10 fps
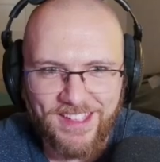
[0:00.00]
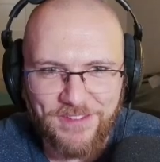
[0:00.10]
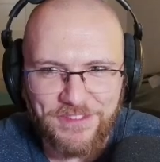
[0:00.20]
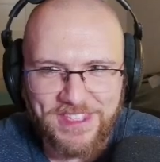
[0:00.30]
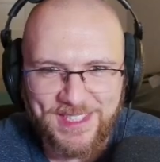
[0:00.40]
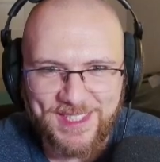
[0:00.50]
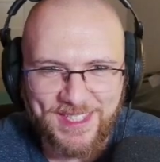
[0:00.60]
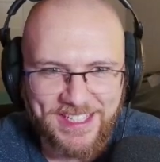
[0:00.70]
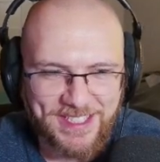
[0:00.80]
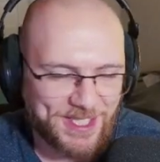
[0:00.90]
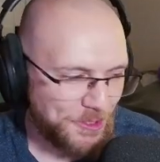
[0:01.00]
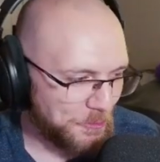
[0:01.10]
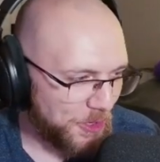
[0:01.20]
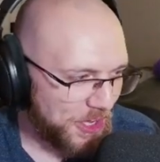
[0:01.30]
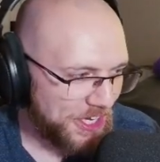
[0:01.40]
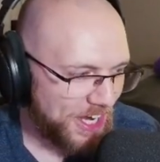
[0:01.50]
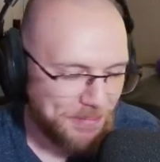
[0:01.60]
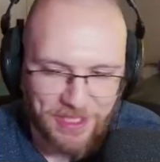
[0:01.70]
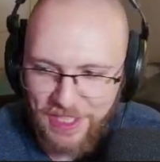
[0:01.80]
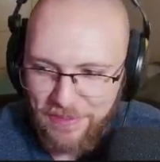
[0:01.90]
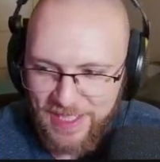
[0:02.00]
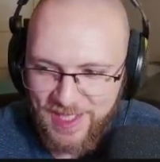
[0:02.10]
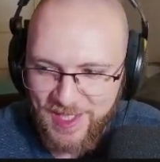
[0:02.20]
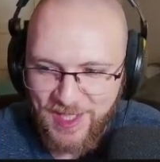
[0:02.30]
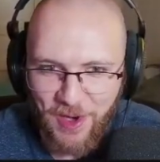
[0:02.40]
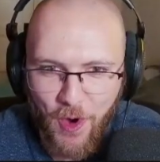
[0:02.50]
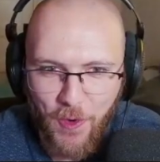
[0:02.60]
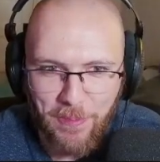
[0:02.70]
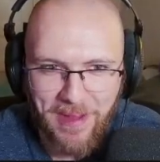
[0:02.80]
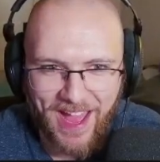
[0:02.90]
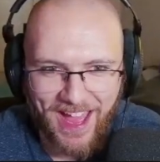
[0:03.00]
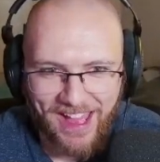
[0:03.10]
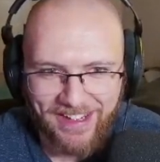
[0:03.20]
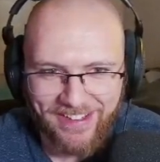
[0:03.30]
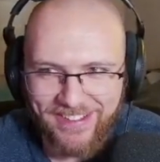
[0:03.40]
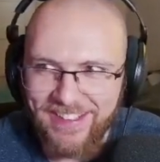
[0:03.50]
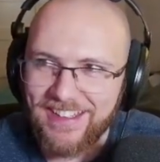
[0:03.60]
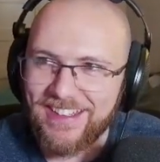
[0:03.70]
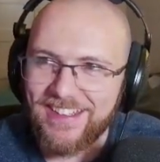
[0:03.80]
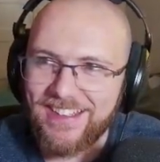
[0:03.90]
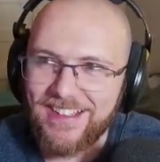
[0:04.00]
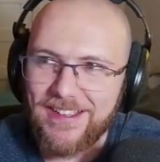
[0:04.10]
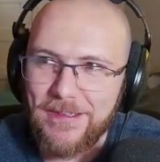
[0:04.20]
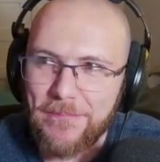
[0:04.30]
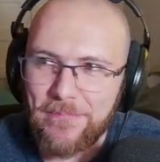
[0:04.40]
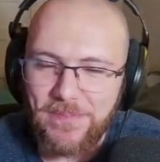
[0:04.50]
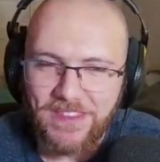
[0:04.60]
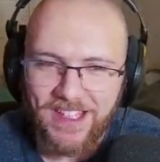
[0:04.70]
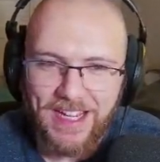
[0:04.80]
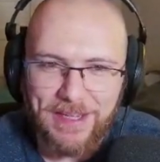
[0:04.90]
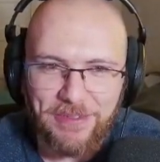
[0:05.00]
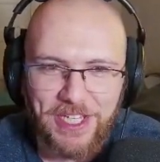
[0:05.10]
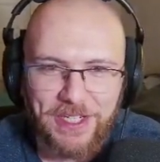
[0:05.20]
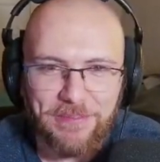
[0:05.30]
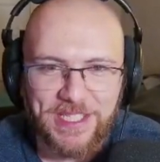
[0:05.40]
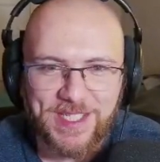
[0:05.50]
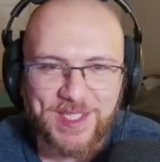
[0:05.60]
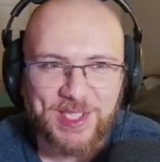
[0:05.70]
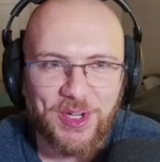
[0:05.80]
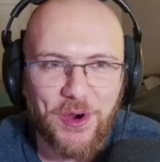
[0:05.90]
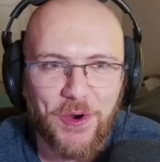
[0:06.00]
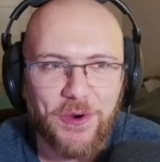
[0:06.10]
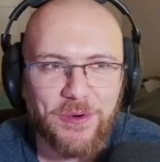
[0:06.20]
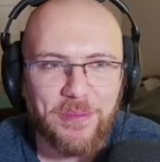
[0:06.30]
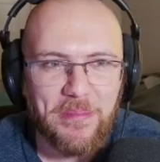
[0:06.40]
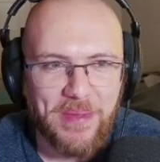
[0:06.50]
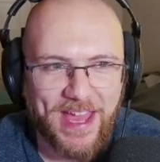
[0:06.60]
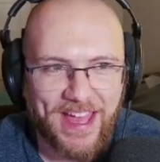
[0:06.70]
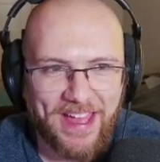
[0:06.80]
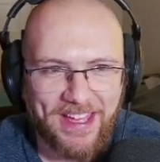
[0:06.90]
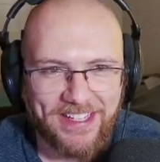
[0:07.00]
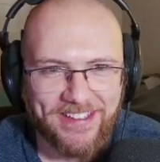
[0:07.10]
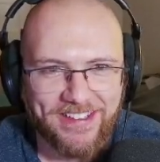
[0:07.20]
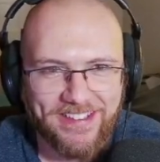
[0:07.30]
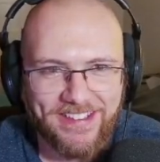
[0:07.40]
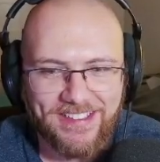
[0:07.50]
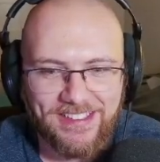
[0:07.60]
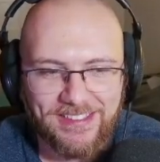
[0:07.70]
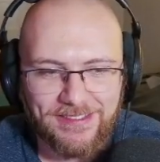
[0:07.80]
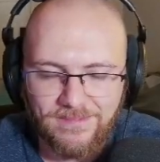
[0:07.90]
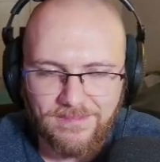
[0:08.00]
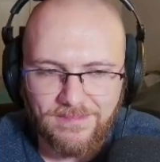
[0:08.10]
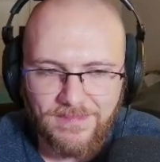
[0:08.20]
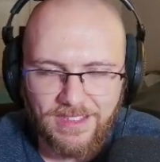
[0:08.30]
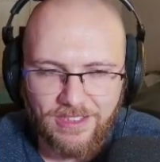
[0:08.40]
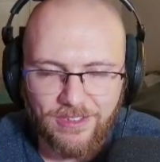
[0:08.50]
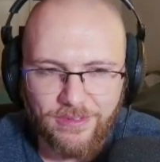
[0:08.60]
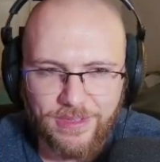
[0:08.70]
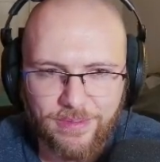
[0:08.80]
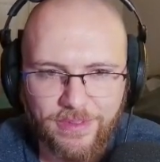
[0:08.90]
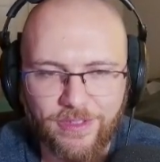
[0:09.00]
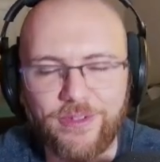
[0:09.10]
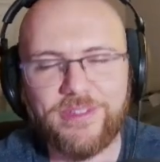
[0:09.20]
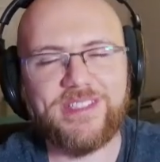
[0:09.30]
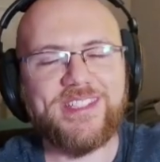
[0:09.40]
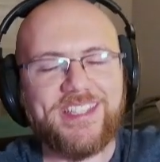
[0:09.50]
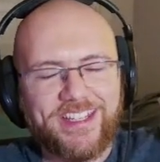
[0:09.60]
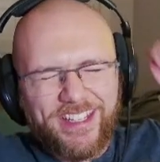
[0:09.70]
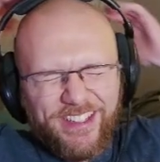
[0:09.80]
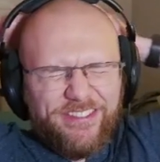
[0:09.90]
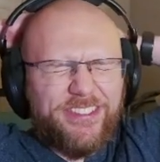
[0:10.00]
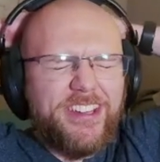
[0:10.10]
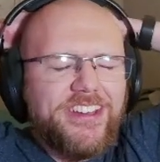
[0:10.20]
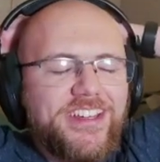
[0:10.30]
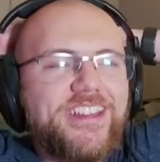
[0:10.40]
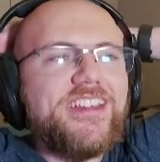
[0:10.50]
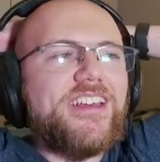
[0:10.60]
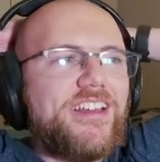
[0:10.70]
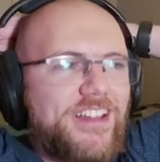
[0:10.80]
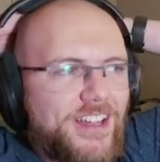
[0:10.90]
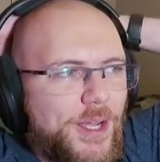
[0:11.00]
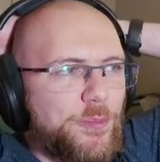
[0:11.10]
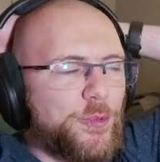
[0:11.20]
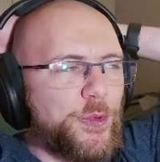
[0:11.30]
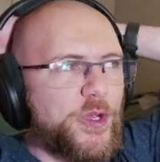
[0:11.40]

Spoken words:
If this sinks the run, I'm gonna be so mad. I'm gonna be so mad. Always reload a save. I'm